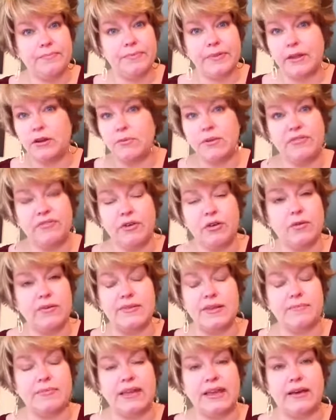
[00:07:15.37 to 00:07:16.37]
It'll be filled with
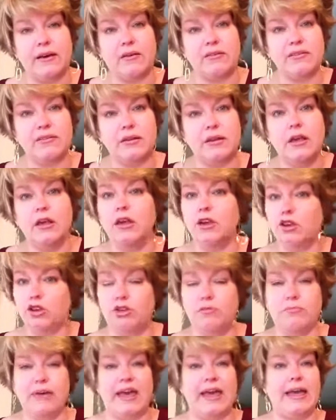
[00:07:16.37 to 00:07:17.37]
something else.
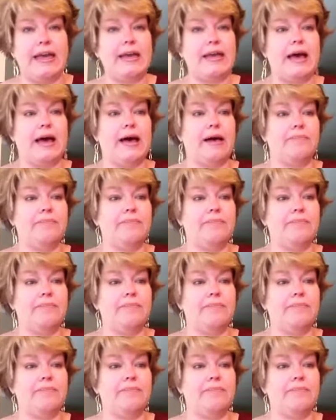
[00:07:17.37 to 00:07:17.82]
You may